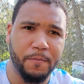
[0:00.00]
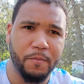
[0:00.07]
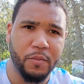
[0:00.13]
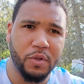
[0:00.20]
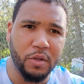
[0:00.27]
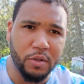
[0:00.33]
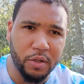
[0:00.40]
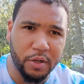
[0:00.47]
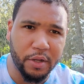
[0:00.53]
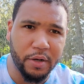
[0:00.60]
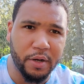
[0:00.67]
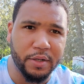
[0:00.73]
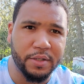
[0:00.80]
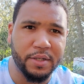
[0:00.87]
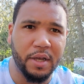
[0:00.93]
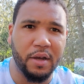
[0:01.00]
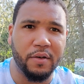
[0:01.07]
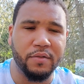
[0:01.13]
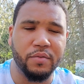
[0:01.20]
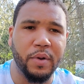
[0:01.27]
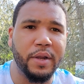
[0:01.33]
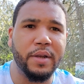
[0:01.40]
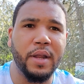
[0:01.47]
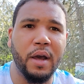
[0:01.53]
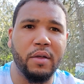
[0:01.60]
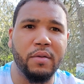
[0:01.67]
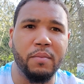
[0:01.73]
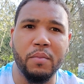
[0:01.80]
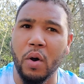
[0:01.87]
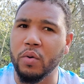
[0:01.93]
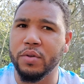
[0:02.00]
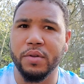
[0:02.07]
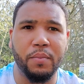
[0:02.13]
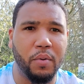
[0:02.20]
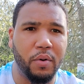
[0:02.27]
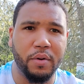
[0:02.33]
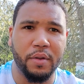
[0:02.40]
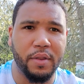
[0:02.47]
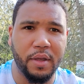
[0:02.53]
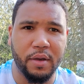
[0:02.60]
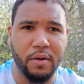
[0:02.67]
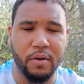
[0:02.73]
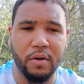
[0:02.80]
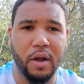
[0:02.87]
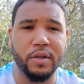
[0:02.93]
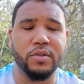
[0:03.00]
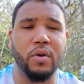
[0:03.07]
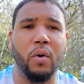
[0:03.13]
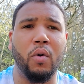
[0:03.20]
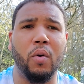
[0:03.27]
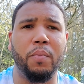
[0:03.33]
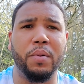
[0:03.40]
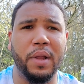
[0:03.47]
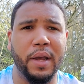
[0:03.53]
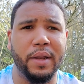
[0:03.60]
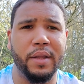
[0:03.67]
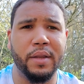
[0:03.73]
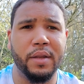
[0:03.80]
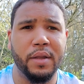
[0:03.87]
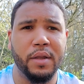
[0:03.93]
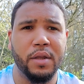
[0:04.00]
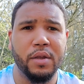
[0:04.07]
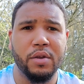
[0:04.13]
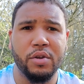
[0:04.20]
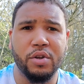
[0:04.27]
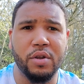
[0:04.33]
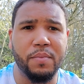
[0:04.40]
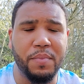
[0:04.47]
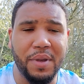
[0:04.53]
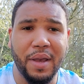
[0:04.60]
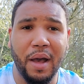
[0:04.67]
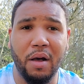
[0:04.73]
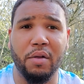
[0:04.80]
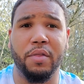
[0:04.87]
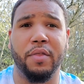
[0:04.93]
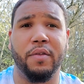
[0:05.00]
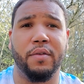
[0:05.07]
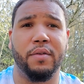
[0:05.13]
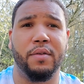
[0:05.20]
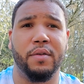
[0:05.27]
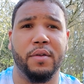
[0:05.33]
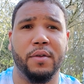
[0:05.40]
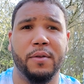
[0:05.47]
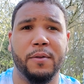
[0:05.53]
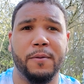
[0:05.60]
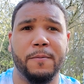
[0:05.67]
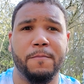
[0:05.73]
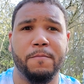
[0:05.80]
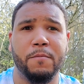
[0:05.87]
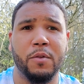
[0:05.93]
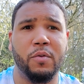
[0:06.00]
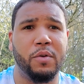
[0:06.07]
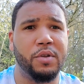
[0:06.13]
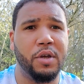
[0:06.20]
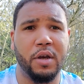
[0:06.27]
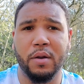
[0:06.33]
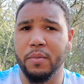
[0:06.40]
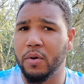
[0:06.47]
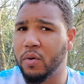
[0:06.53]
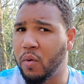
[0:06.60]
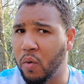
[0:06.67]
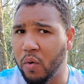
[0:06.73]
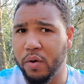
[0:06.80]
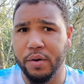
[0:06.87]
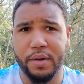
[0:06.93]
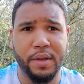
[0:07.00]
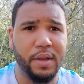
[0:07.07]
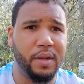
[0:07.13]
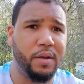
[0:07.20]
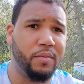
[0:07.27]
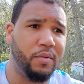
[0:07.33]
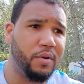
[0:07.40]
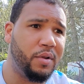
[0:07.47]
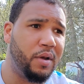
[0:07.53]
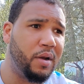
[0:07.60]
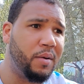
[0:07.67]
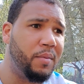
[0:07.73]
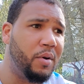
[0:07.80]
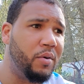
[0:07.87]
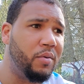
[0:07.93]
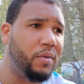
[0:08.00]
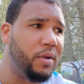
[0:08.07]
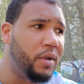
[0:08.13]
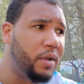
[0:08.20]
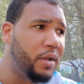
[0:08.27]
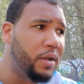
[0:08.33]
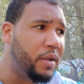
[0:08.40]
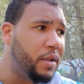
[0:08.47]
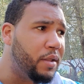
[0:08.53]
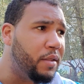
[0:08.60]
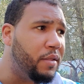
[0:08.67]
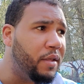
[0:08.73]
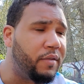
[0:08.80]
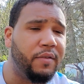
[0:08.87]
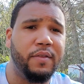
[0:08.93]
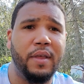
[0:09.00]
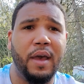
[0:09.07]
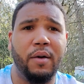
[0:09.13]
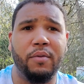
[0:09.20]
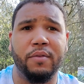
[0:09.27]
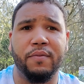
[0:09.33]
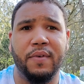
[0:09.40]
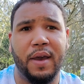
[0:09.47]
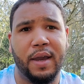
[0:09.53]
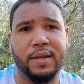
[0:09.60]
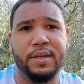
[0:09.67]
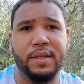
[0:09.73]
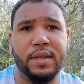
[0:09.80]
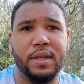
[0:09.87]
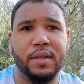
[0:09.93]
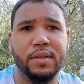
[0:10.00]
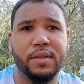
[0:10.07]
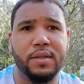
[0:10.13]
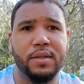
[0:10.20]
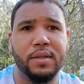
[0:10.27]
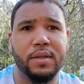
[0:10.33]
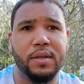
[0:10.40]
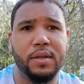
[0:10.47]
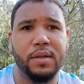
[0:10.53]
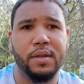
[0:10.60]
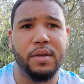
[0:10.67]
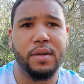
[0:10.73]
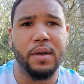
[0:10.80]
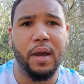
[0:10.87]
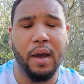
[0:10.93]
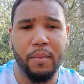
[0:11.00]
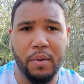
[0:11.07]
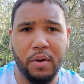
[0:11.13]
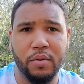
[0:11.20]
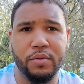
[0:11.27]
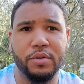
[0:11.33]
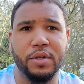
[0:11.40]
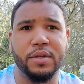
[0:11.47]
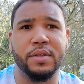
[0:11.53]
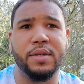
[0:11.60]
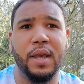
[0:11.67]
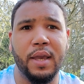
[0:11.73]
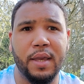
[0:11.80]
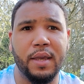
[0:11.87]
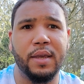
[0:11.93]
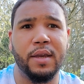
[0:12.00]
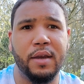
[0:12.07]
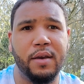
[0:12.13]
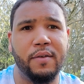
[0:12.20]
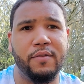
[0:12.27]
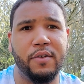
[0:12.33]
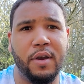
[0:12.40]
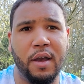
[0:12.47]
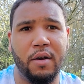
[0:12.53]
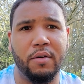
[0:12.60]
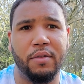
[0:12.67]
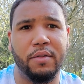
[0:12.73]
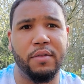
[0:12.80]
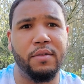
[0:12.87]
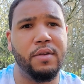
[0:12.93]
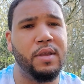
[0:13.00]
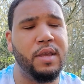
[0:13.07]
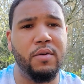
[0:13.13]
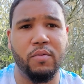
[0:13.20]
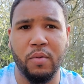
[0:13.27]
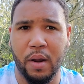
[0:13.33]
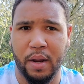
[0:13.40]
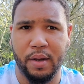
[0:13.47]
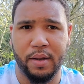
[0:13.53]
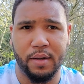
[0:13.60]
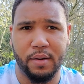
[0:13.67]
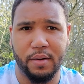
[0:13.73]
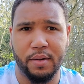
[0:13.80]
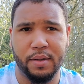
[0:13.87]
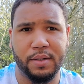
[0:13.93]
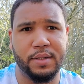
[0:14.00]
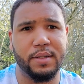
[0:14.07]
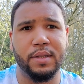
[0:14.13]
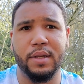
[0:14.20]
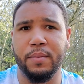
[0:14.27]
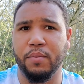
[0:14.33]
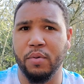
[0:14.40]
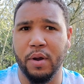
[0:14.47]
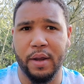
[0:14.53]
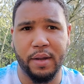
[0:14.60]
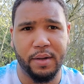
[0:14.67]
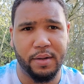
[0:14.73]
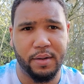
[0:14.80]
To look at ourselves. Right now, the most important thing across the whole planet should be health. You want to talk about quarantine, you want to talk about this and that with vaccines. How about just taking care of your health? Eat right, sleep right.